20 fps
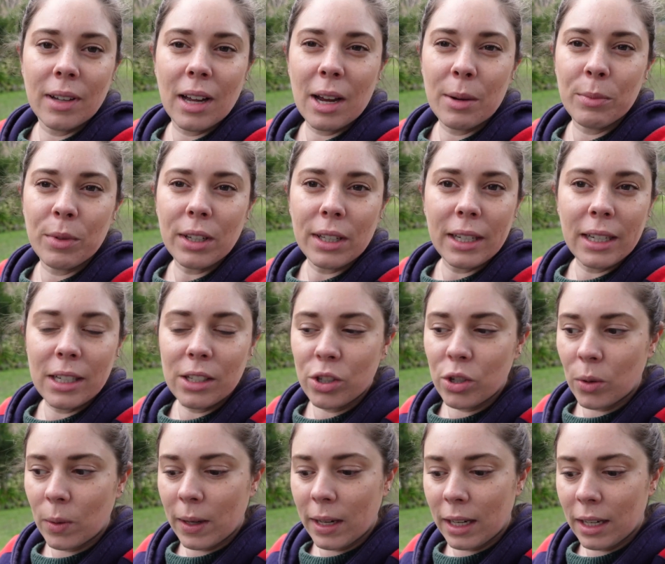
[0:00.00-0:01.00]
I'm really
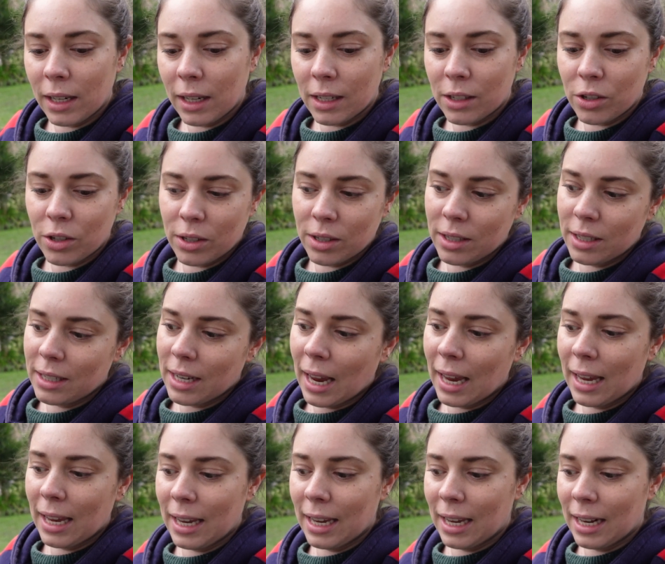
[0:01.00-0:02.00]
enjoying just
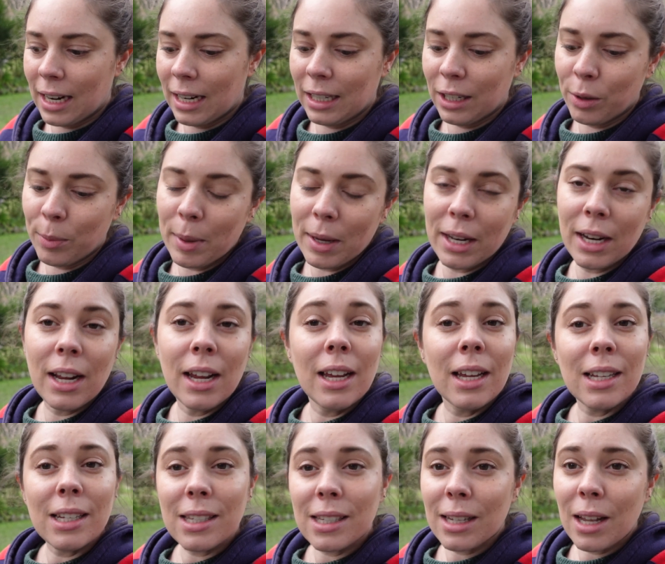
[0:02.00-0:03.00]
taking it a little bit
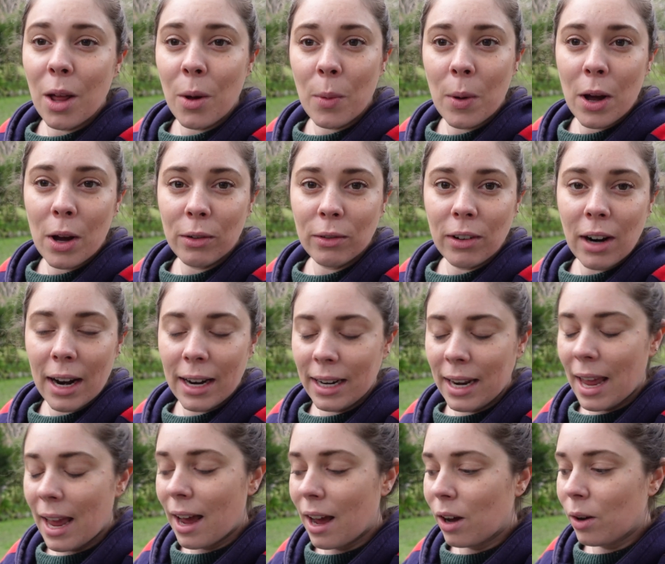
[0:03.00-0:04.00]
slower right
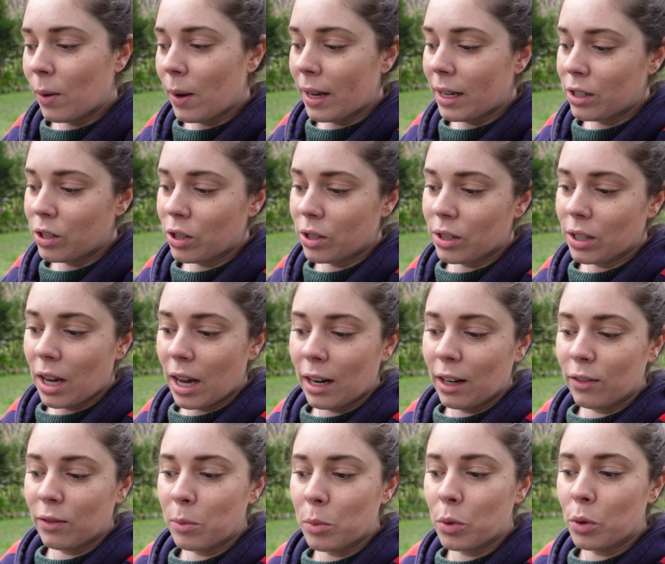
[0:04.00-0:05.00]
now and just kind
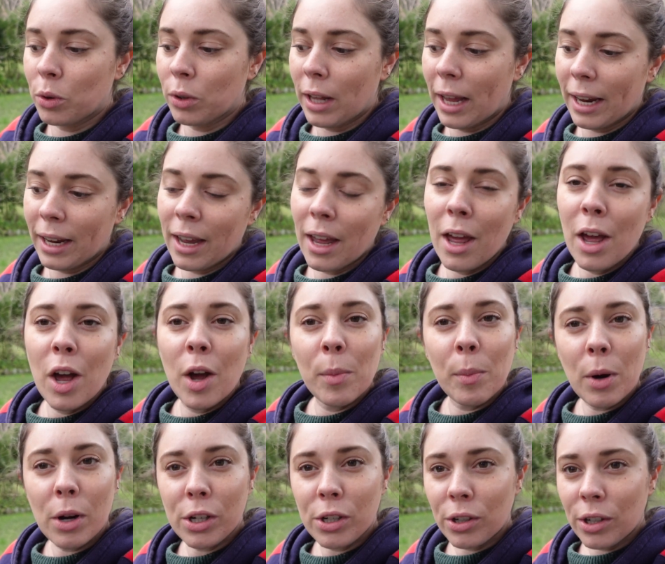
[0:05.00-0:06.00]
of more like
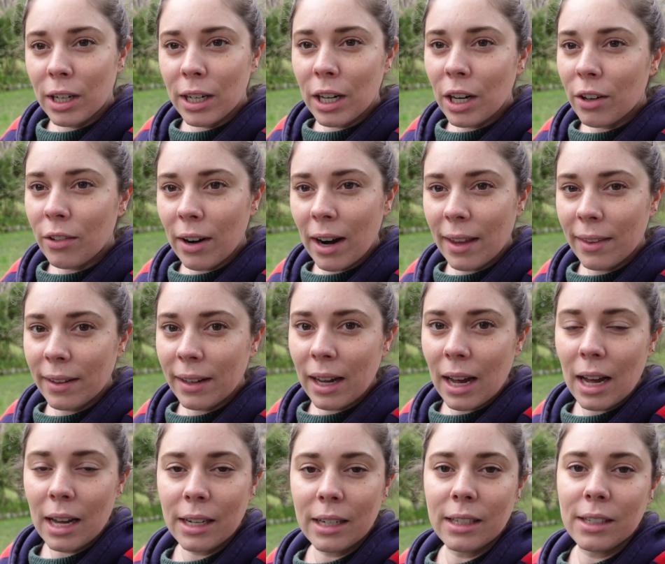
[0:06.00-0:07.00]
pottering around the
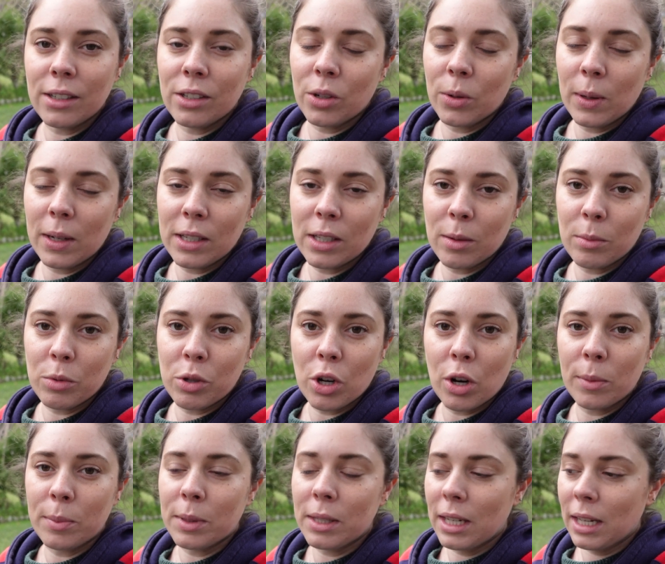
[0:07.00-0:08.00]
garden, doing some
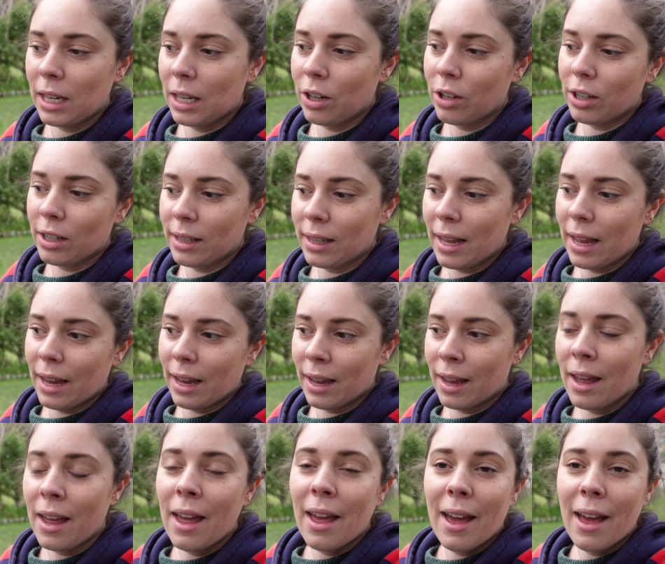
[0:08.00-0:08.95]
jobs here and there.